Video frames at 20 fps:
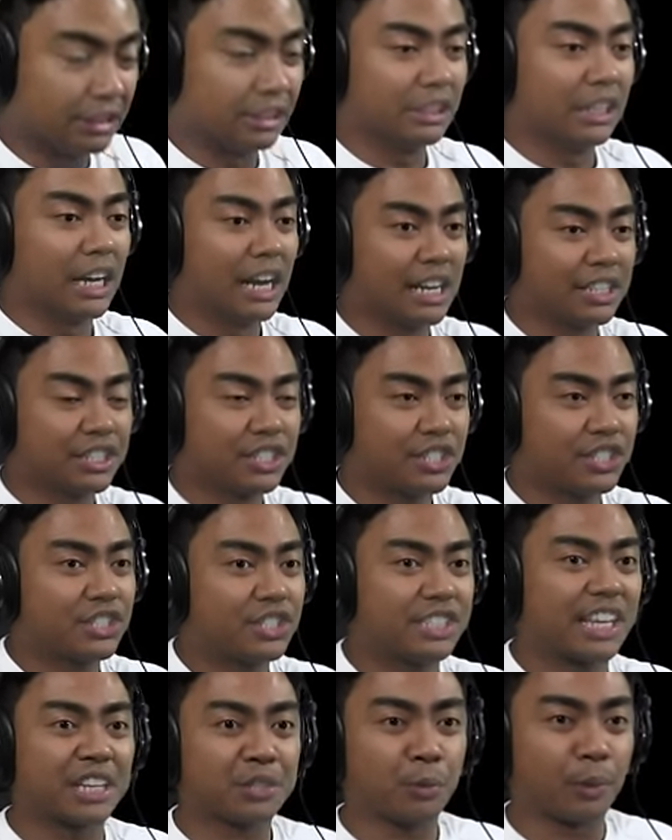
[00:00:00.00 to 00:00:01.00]
Yes.
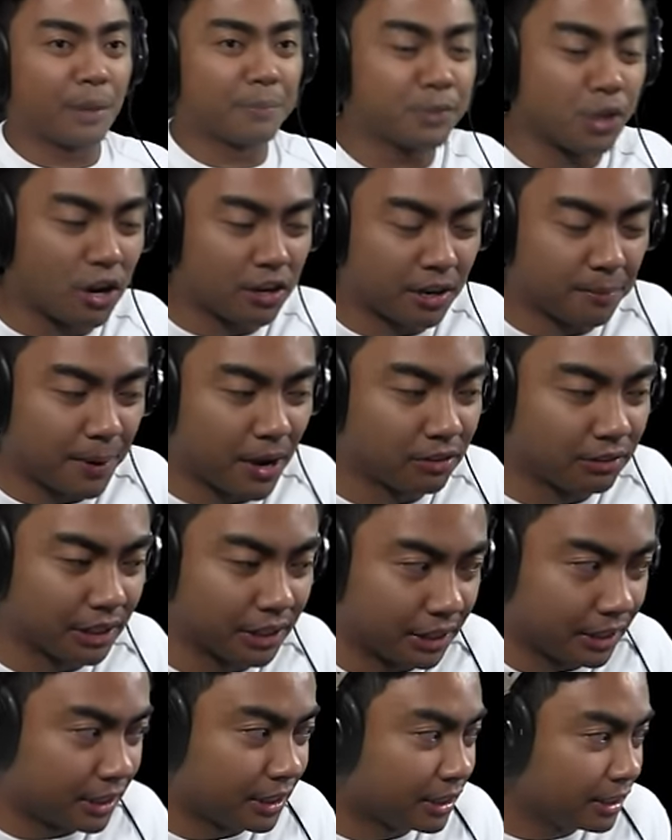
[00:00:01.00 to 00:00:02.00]
That's what I'm talking about,
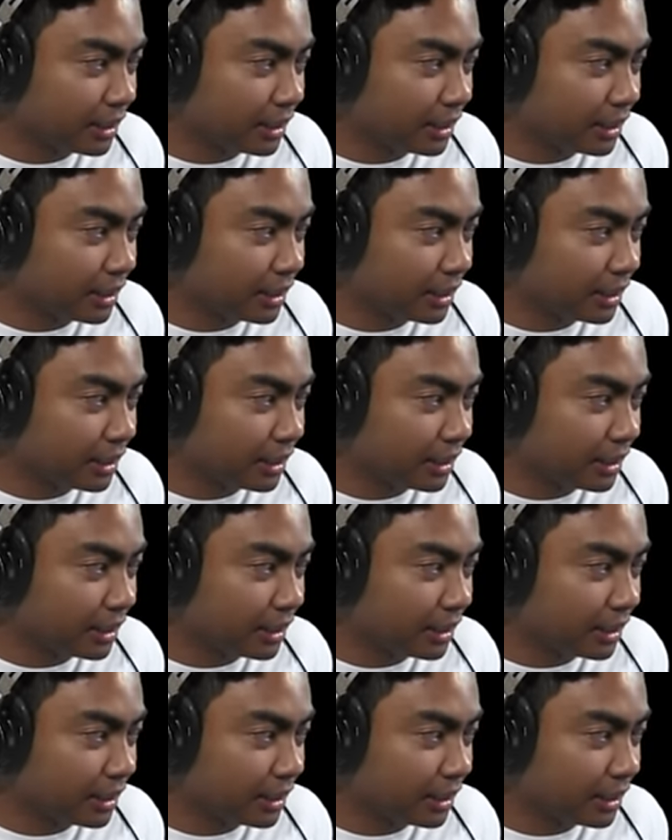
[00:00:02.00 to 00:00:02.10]
lady.